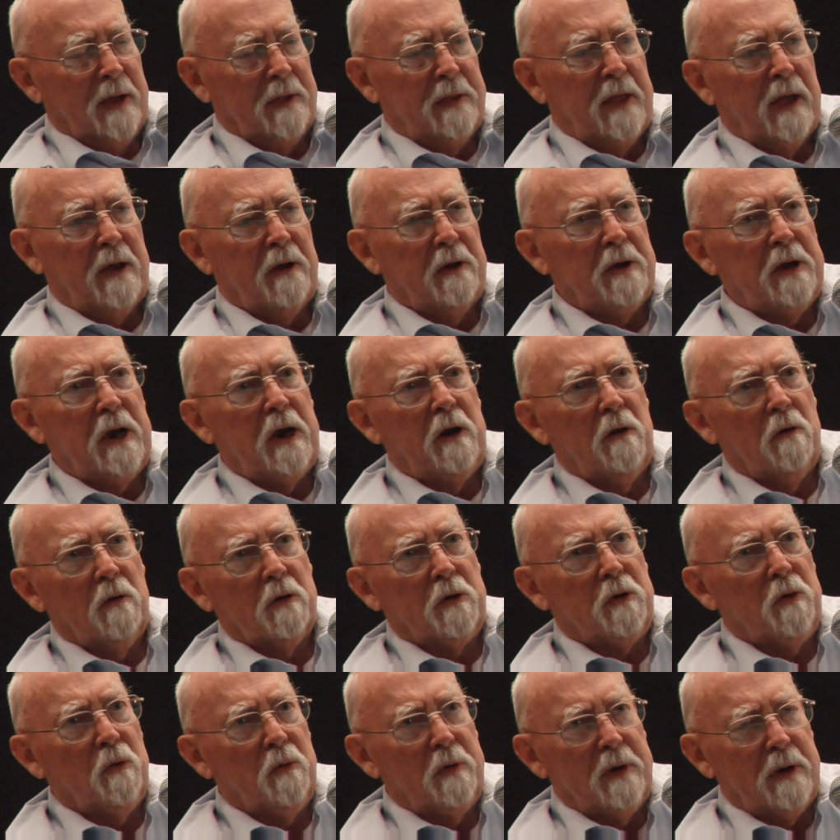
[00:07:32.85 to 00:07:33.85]
Take a year or
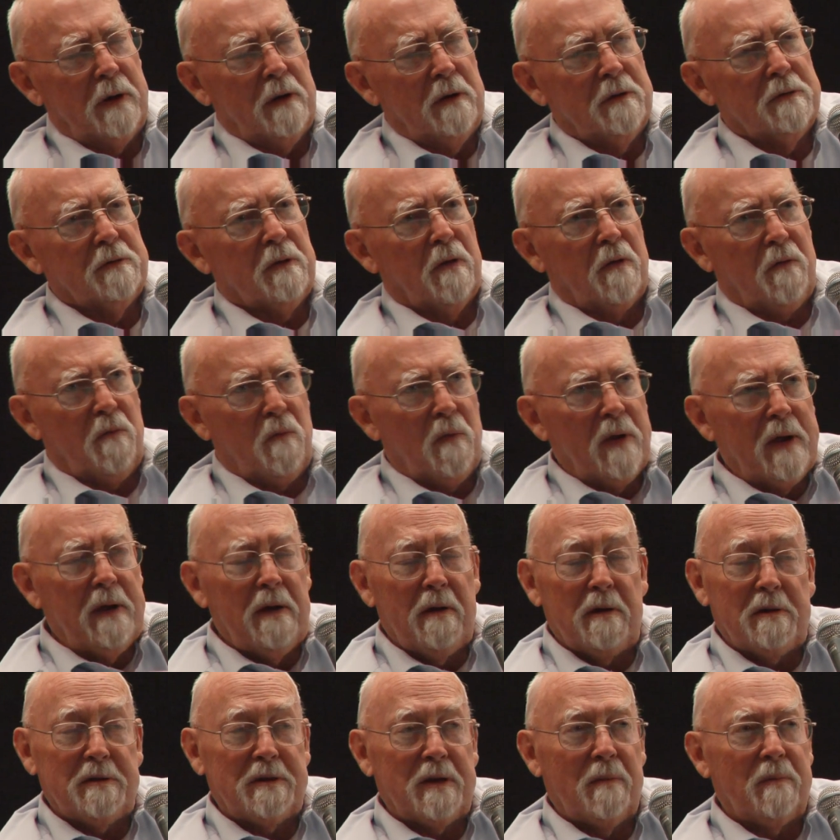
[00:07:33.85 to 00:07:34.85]
2 years or 3
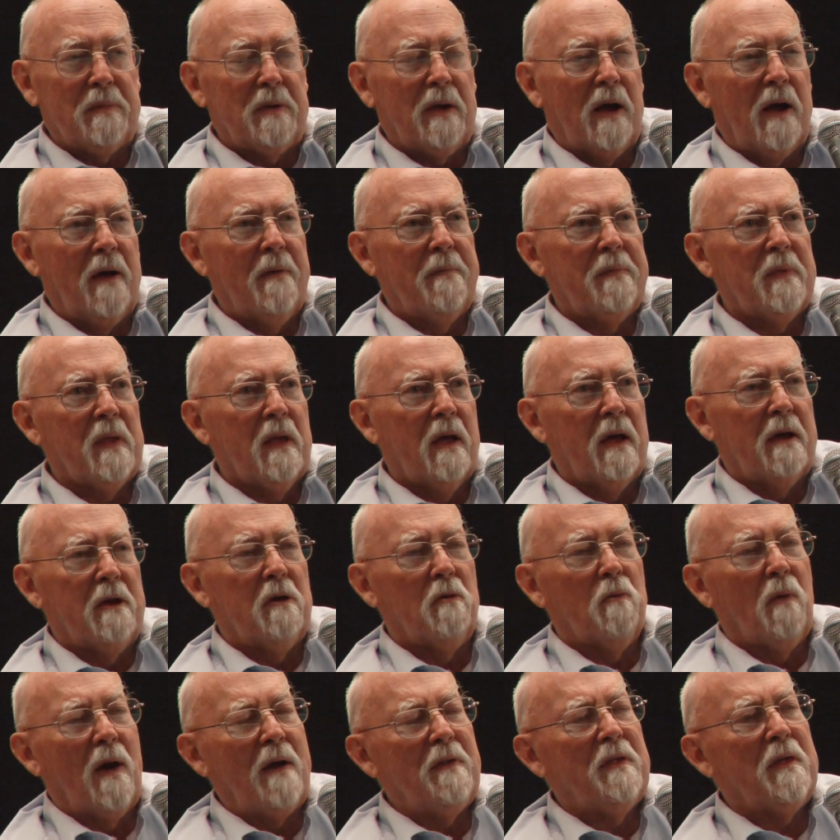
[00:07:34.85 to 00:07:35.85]
years sometimes, and
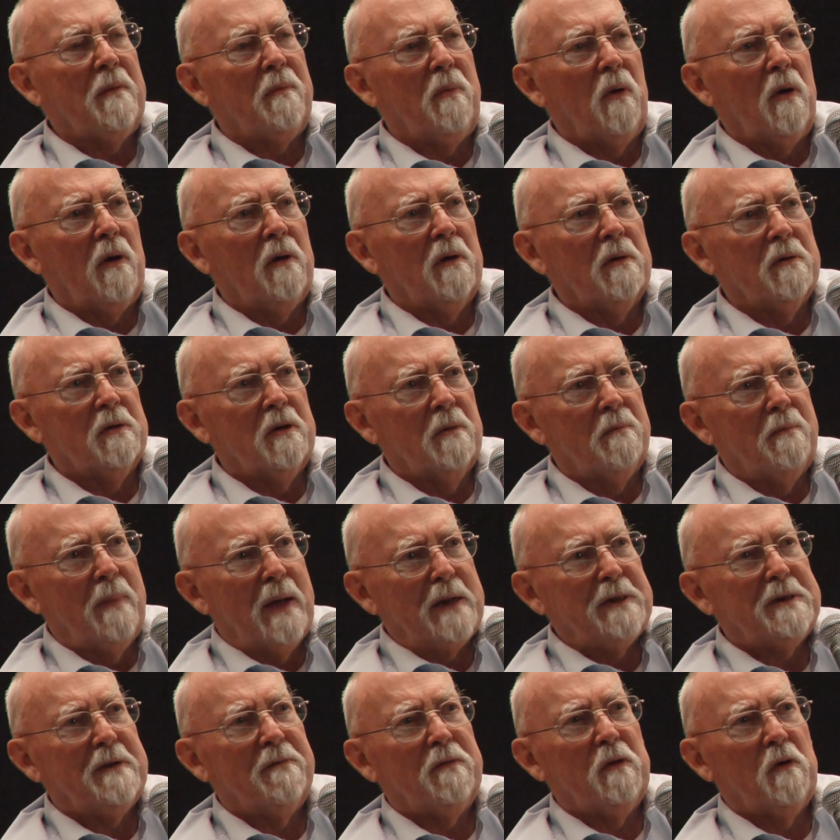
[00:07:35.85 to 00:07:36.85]
you write the book to the
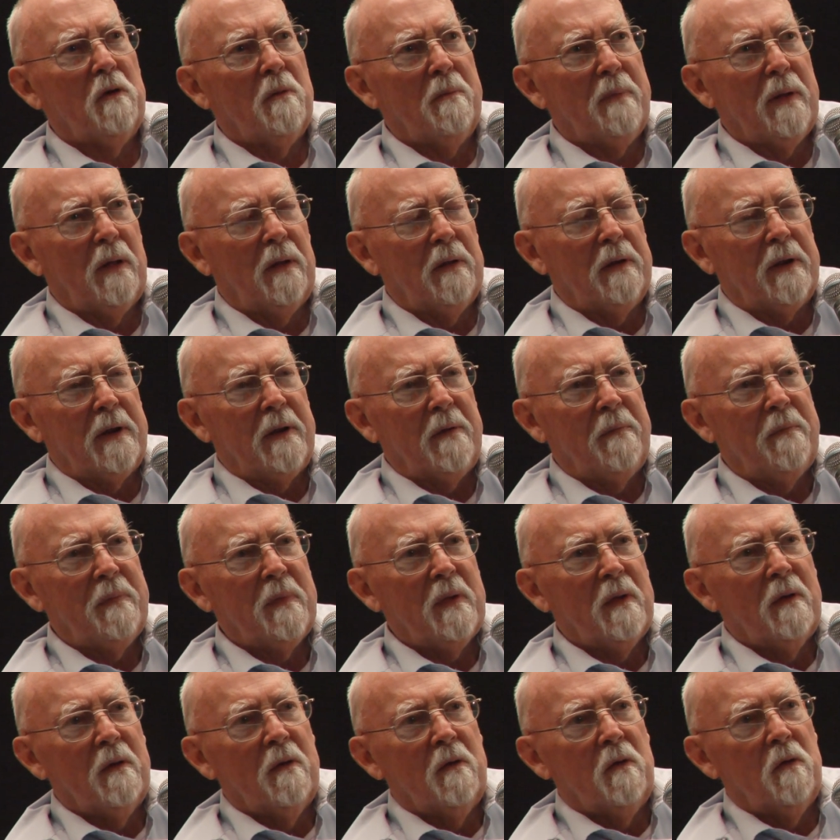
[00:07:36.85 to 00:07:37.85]
best of your ability.
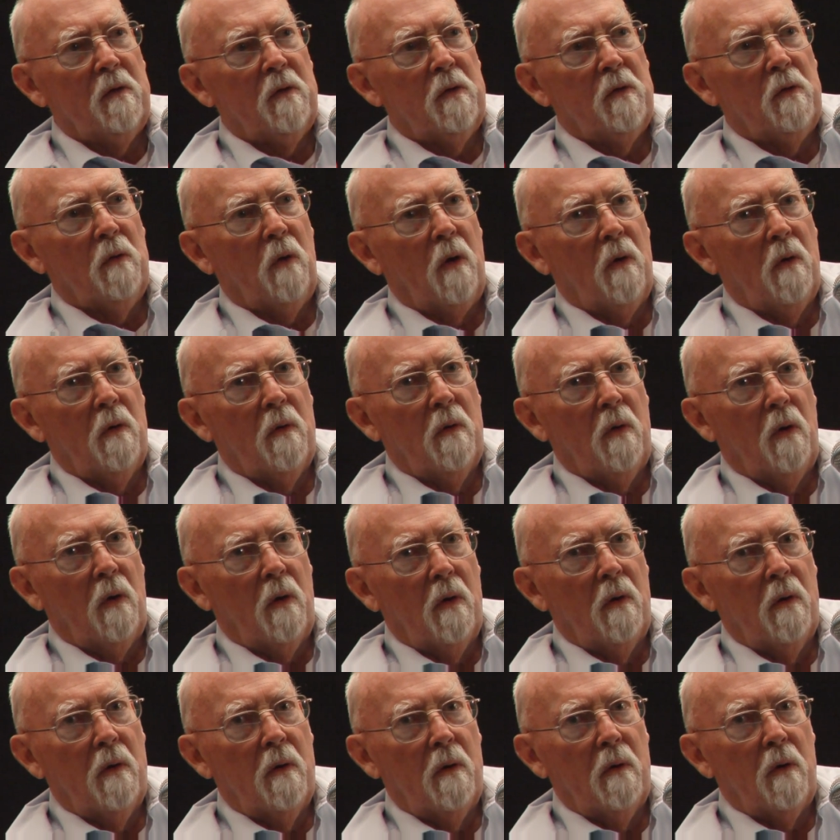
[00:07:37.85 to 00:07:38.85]
You
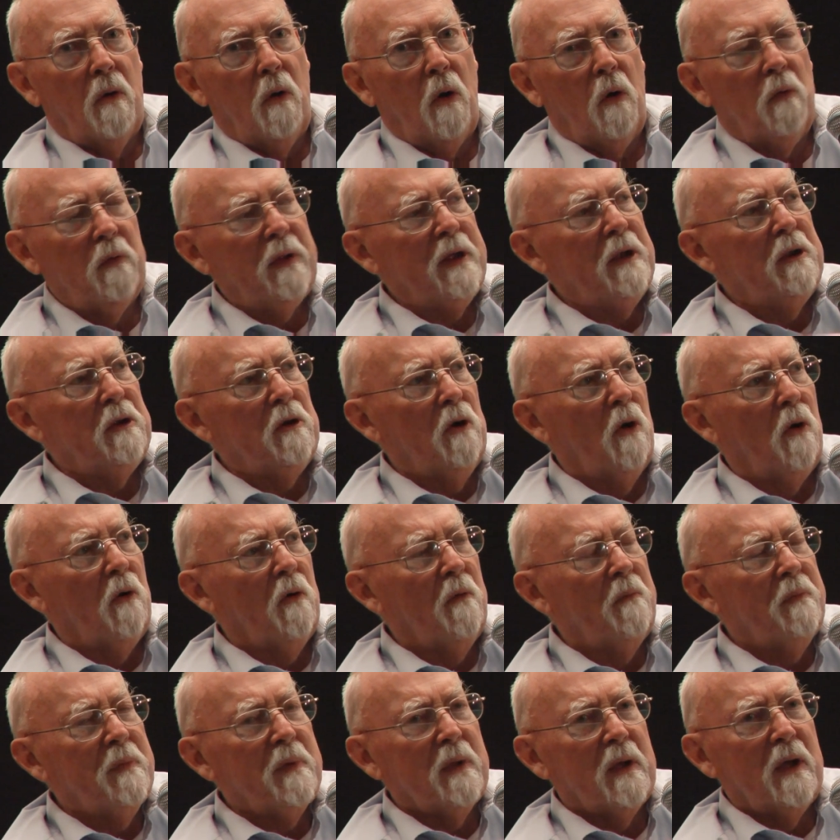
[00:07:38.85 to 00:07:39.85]
only
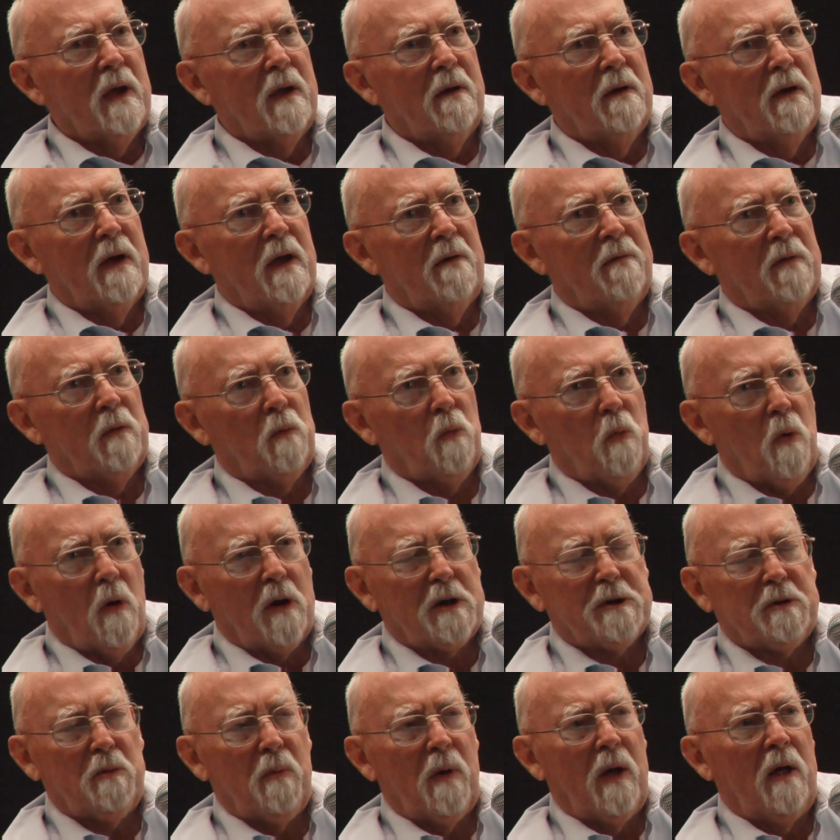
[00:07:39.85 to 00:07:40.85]
know if it
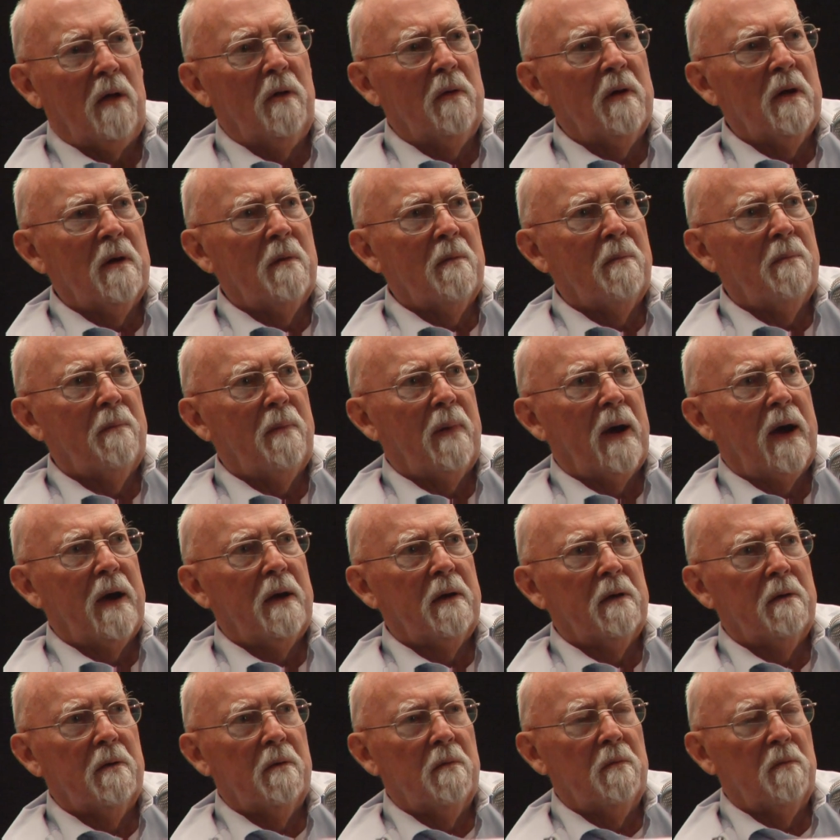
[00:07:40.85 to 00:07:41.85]
works well
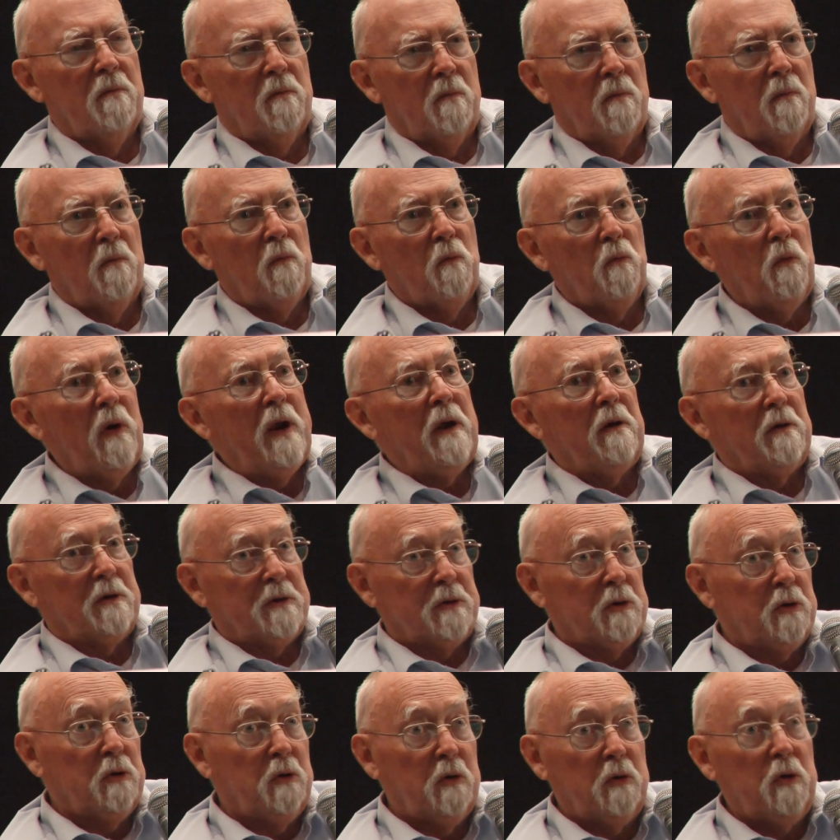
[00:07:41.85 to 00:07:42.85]
by readers.
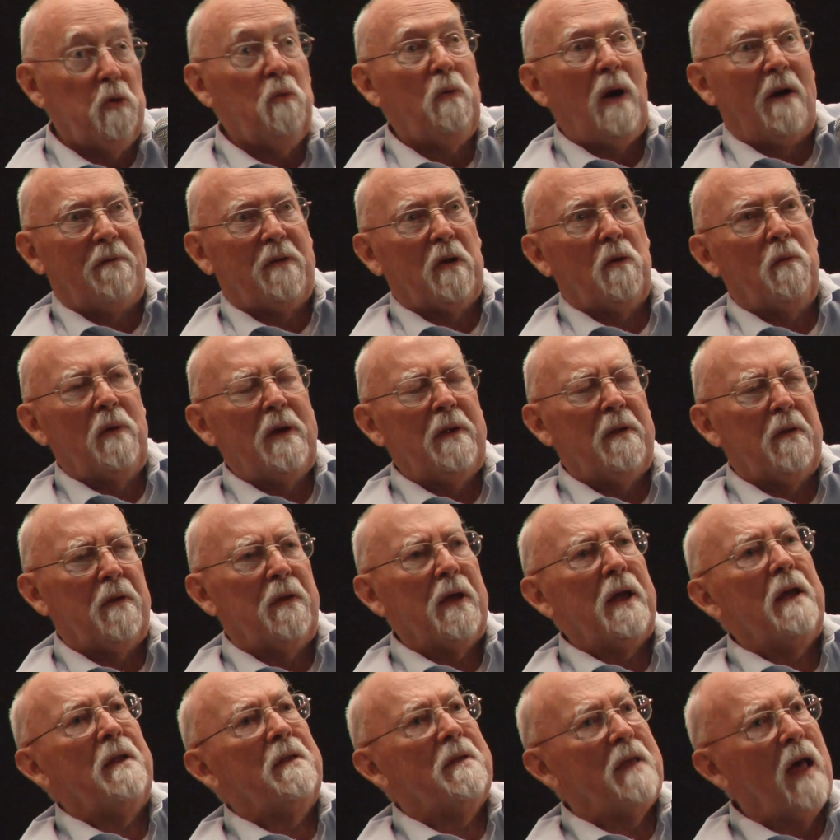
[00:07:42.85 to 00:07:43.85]
You have to read the
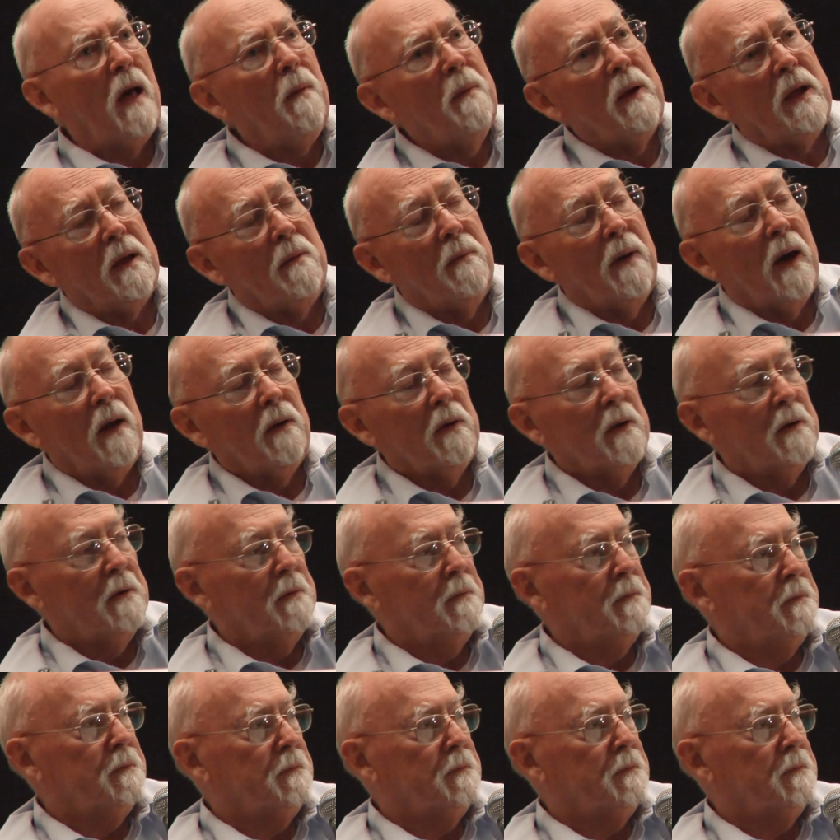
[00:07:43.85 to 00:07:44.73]
thing and tell me about it.